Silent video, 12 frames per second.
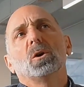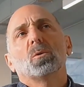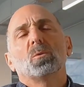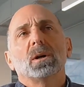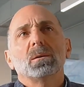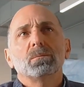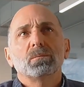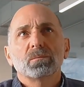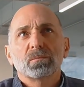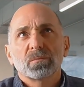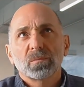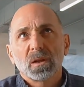Well,
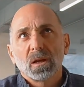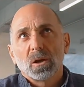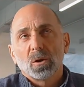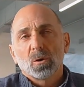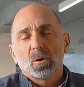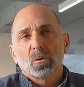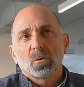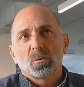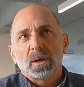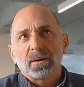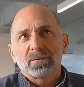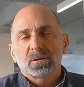we
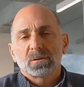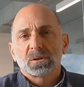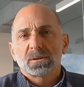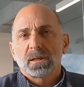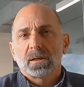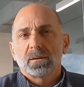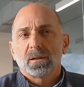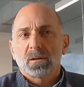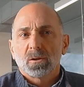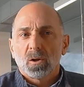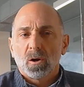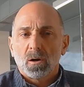have to understand
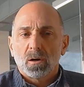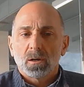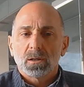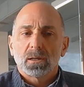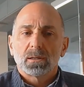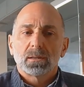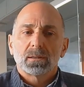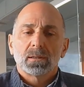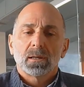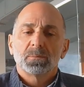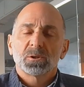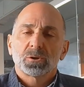that law
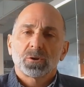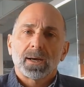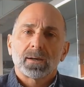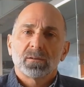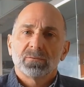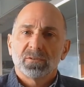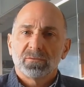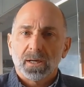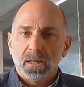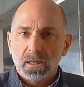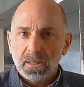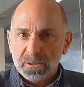keeps track of the
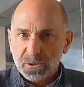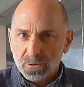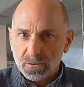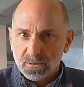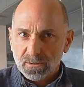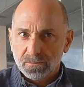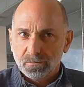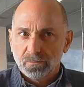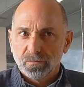violations.